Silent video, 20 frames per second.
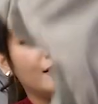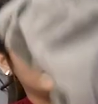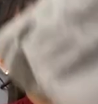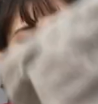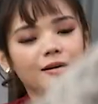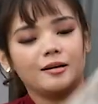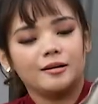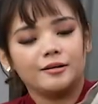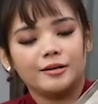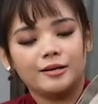
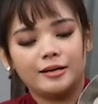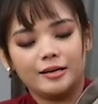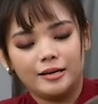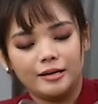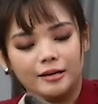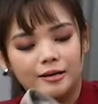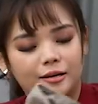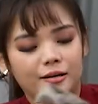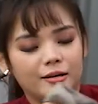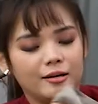
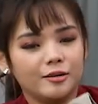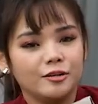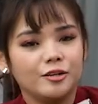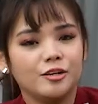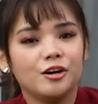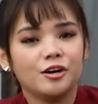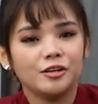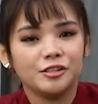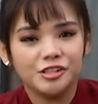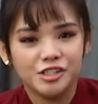Okay,
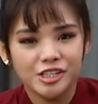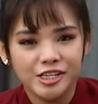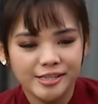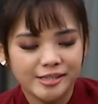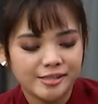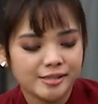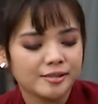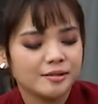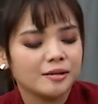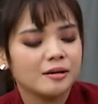your
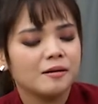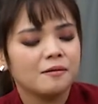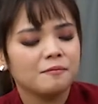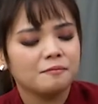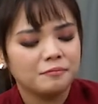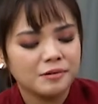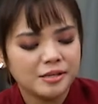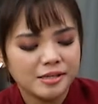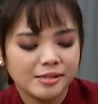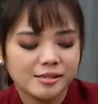jeans,
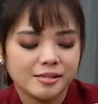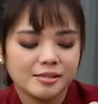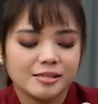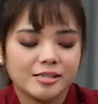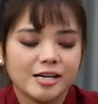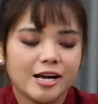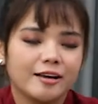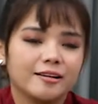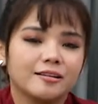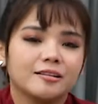please
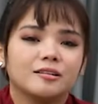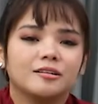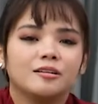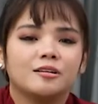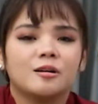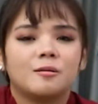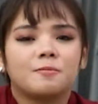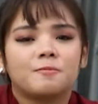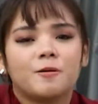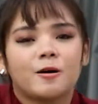check
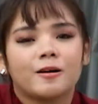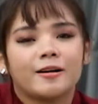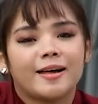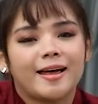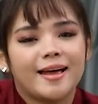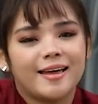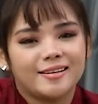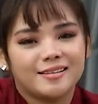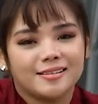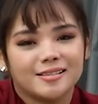your
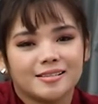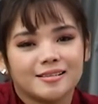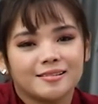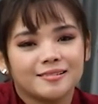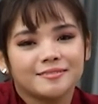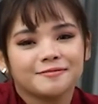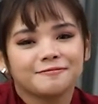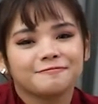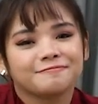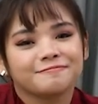pockets.
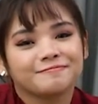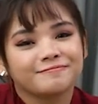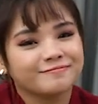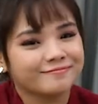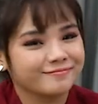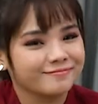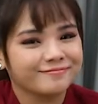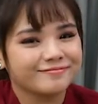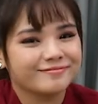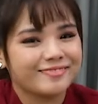
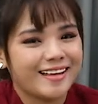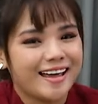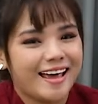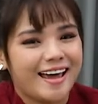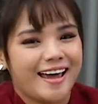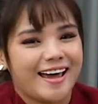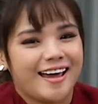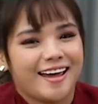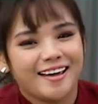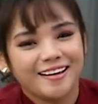
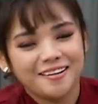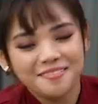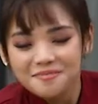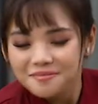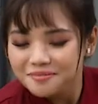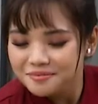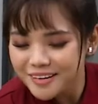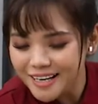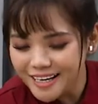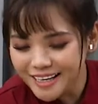
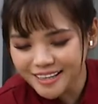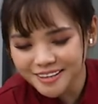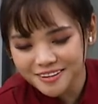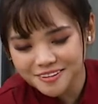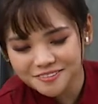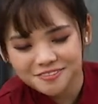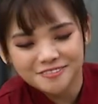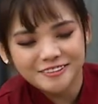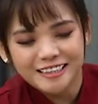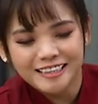And
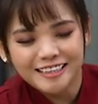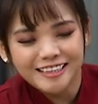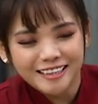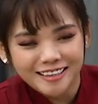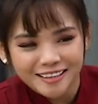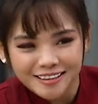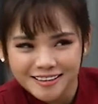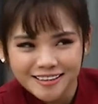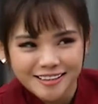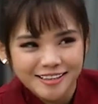maybe
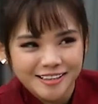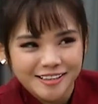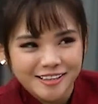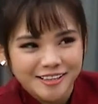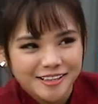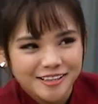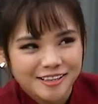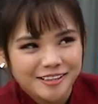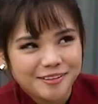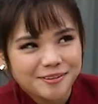
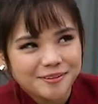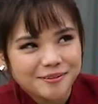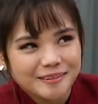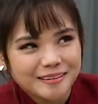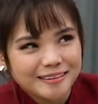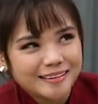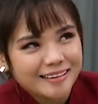you will